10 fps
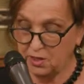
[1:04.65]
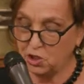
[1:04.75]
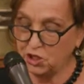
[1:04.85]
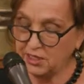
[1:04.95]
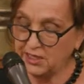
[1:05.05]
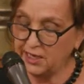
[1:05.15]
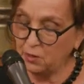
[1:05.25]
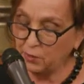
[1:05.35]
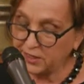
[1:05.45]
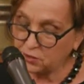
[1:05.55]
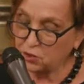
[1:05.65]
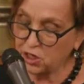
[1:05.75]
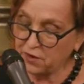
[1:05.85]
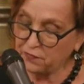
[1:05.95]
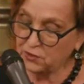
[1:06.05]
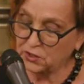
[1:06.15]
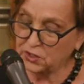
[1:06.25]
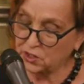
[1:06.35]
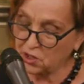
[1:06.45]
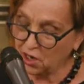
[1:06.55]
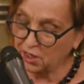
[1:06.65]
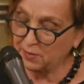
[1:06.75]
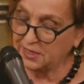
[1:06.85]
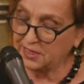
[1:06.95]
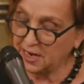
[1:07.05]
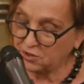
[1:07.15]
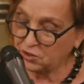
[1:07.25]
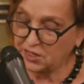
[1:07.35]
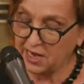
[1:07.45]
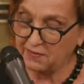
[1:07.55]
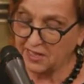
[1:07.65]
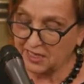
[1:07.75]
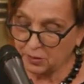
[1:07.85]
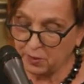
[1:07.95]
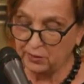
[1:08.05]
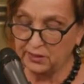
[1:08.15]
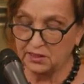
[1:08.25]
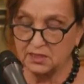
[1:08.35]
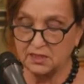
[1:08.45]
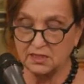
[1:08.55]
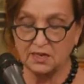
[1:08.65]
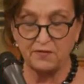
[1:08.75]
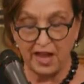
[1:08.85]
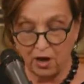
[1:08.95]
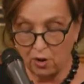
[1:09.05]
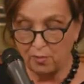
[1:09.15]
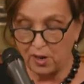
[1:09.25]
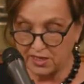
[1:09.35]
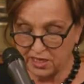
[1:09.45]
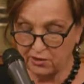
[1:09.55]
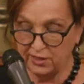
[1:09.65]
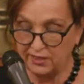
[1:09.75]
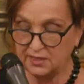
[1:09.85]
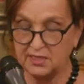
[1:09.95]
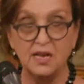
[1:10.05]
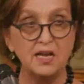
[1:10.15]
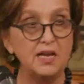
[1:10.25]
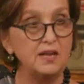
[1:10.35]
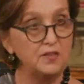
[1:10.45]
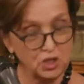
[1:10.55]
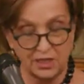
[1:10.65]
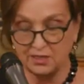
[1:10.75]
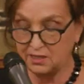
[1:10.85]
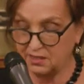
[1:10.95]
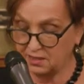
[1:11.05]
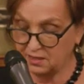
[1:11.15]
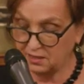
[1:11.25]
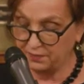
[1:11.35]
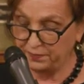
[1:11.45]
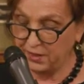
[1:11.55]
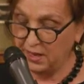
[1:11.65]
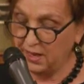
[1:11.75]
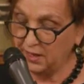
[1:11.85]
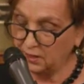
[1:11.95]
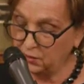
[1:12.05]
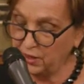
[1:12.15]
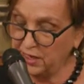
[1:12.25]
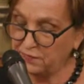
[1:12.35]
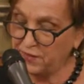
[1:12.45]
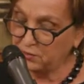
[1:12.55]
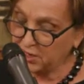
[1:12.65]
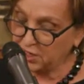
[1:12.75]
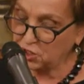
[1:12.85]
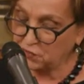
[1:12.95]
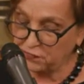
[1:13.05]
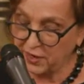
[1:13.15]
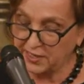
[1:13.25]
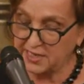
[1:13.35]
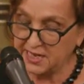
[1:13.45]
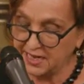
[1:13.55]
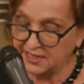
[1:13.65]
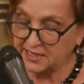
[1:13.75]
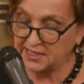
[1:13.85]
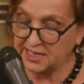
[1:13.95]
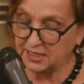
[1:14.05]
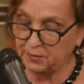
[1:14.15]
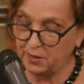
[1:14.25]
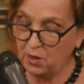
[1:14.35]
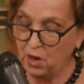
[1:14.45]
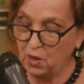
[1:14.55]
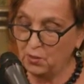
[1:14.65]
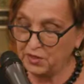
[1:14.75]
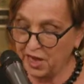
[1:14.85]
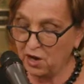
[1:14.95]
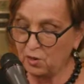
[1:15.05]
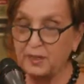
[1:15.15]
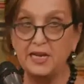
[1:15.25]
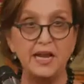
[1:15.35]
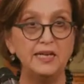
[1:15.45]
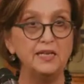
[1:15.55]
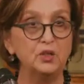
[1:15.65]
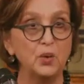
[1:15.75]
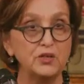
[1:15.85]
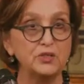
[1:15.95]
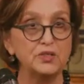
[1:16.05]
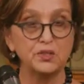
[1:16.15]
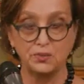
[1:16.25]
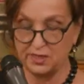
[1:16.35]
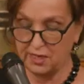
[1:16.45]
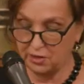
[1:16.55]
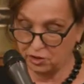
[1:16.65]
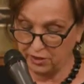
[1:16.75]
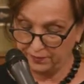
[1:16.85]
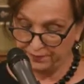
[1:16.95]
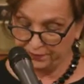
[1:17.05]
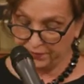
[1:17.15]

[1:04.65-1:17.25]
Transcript: She is leading research efforts to document and understand the experiences of Arab Ontarians in the justice system, including a foundation-funded needs assessment with the Arab Canadian Lawyers Association.